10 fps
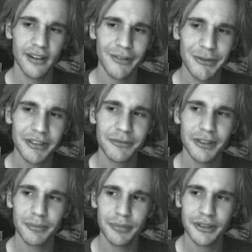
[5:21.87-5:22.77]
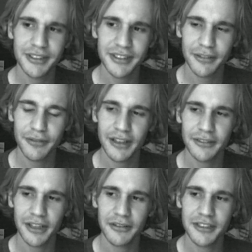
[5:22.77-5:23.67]
I really wanna put stuff
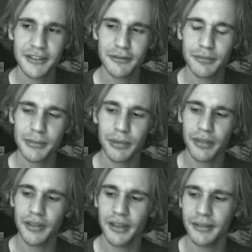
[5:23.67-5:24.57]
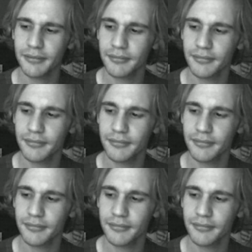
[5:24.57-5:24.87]
out there and see what people think.